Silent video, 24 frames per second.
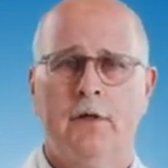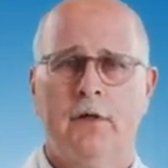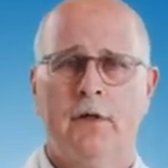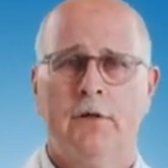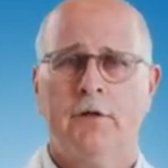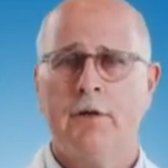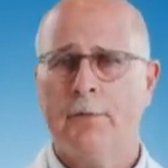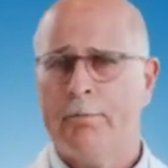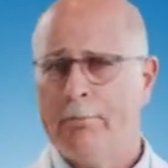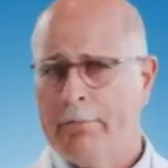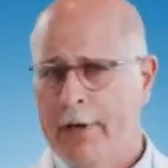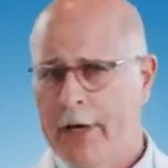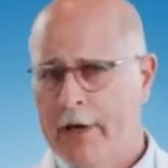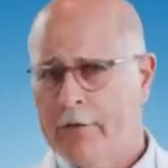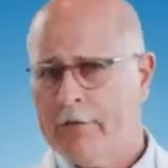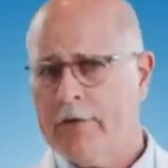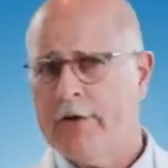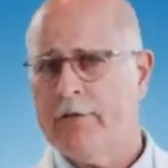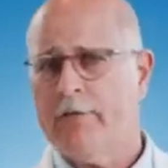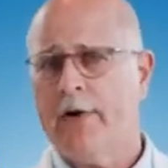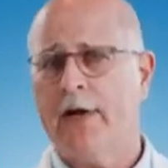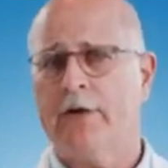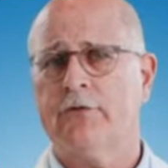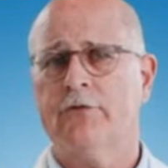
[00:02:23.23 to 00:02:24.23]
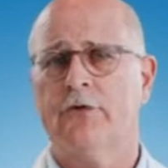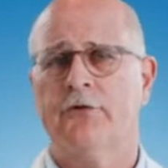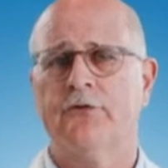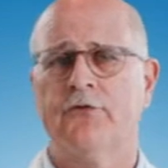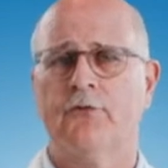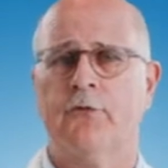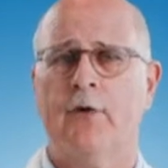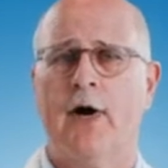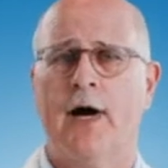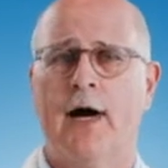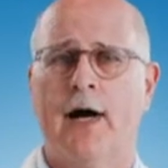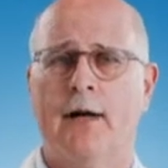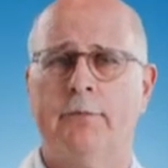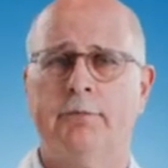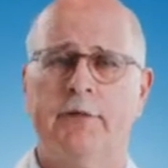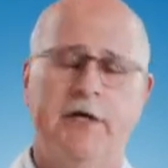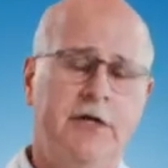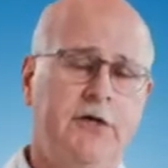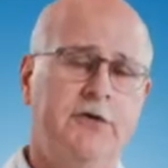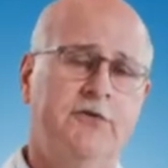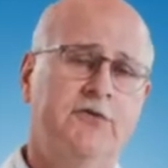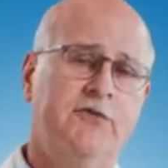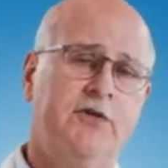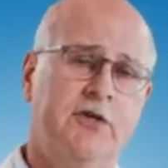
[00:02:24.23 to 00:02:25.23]
The perirectal swab
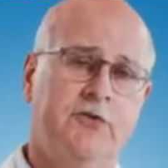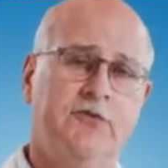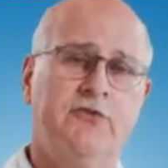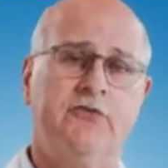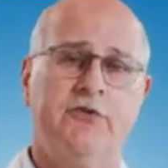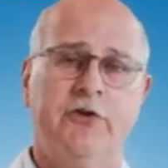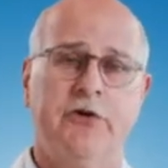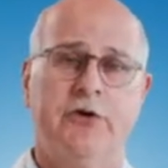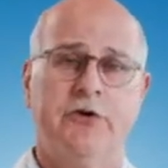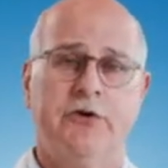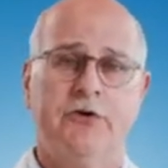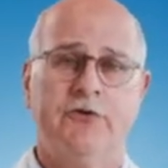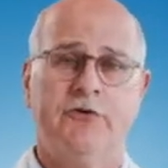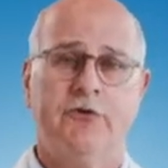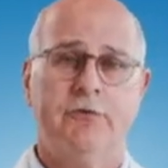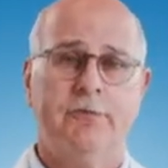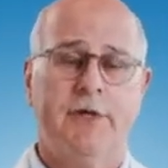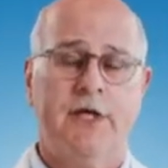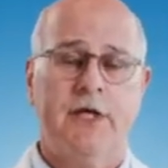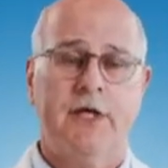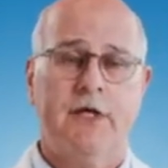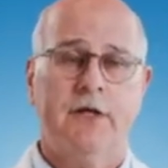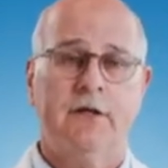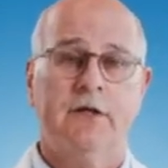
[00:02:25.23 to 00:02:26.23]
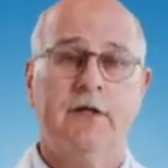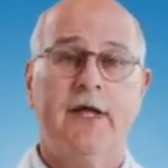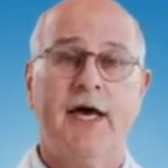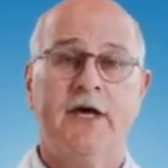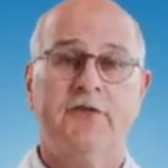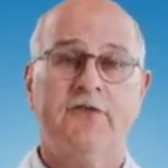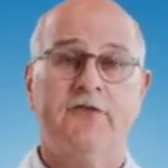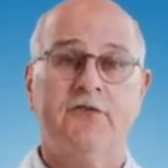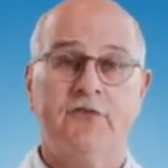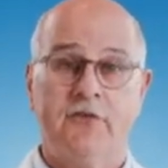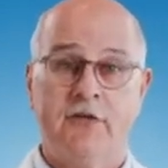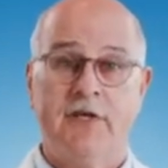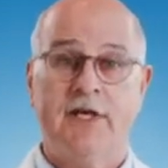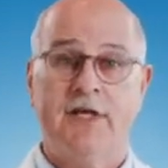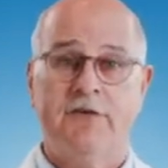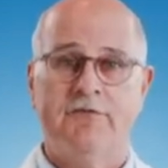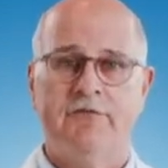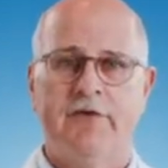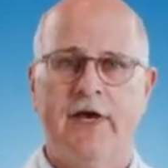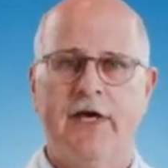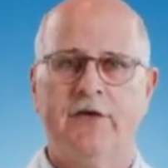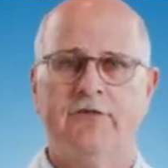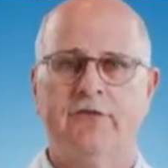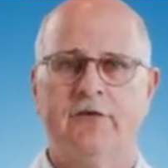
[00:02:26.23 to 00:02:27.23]
is considered to be less
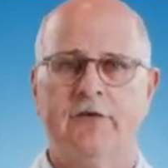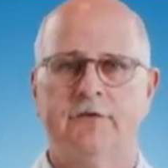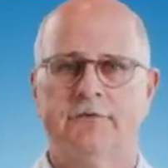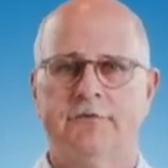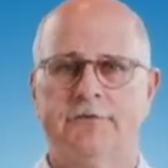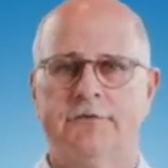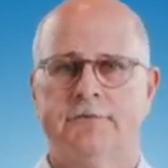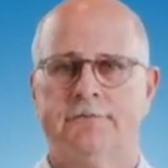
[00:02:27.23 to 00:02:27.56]
invasive.